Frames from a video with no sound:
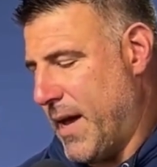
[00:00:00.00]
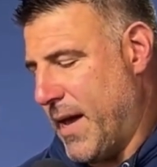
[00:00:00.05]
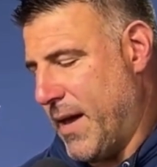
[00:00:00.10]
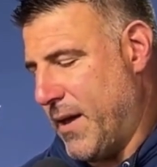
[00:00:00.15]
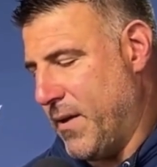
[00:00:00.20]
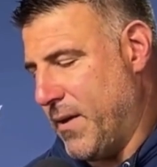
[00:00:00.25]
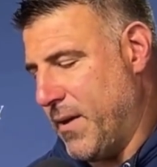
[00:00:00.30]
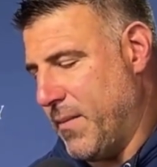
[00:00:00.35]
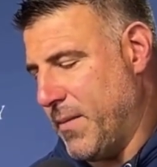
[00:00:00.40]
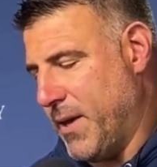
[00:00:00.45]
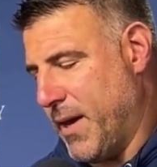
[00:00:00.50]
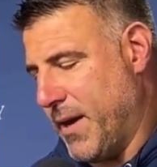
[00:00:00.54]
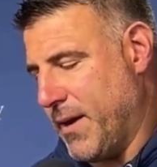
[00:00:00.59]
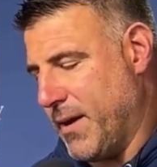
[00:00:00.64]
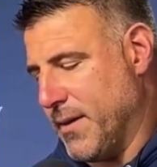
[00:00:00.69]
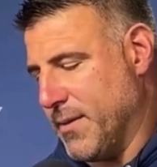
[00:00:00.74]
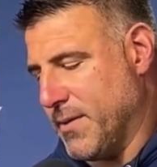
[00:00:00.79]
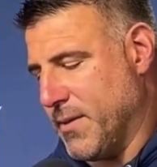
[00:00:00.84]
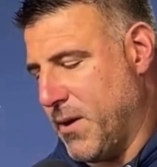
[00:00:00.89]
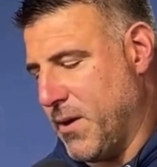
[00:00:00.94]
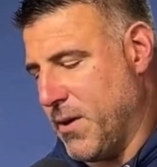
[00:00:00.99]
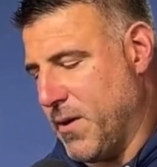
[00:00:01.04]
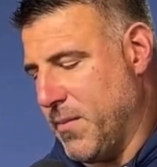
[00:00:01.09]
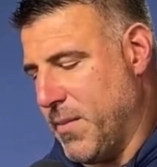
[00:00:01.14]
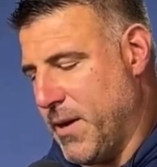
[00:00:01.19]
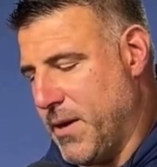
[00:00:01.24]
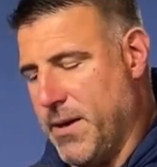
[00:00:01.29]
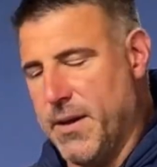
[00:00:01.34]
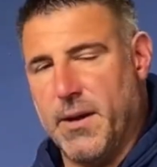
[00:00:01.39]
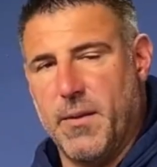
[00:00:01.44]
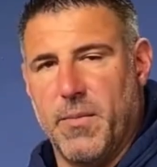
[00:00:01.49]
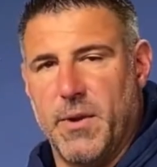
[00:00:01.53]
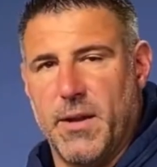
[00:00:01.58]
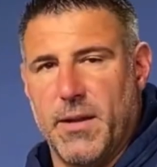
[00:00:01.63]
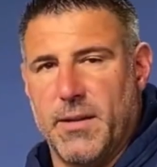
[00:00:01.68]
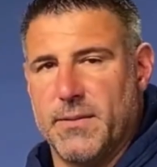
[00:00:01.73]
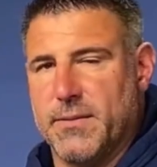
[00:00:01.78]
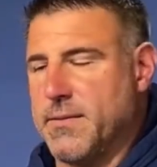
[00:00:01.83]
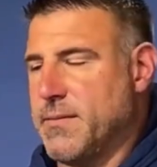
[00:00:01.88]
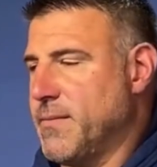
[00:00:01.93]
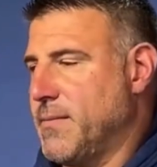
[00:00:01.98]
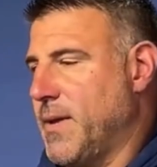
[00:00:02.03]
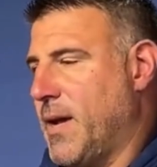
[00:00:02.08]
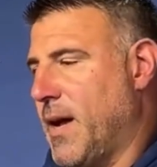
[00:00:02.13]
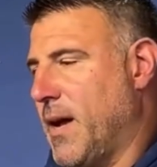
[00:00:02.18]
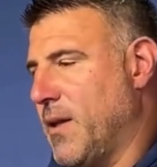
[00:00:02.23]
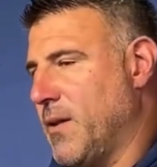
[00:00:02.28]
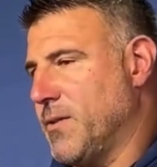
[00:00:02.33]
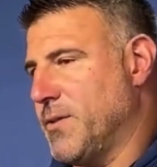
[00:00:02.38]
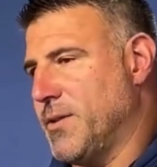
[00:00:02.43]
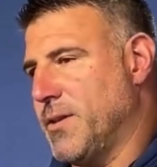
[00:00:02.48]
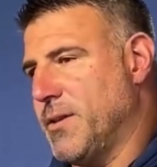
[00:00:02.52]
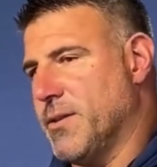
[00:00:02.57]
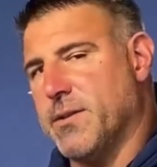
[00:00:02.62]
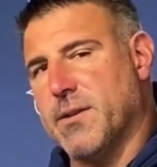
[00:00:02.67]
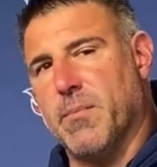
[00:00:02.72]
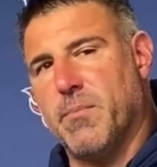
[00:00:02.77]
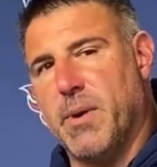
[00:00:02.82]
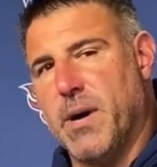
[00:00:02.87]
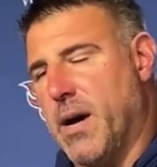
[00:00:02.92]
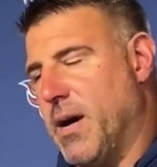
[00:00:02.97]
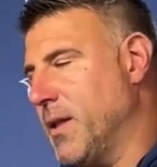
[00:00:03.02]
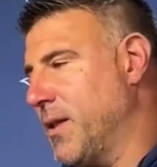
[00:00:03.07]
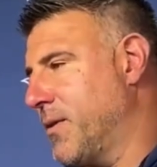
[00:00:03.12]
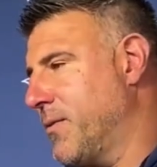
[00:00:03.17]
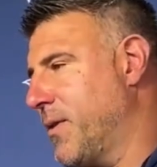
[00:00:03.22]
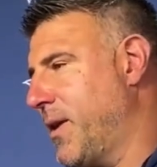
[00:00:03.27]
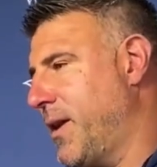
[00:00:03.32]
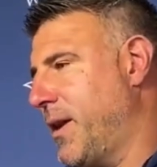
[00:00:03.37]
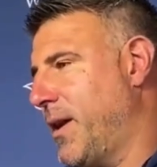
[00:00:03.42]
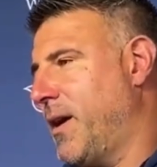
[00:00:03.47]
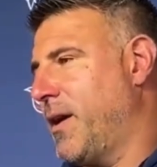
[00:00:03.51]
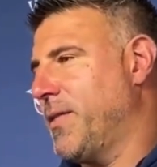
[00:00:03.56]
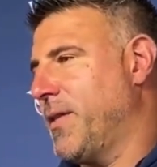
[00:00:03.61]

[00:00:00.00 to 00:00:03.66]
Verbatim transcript: am not going to talk about anybody's allergies to pollen right now.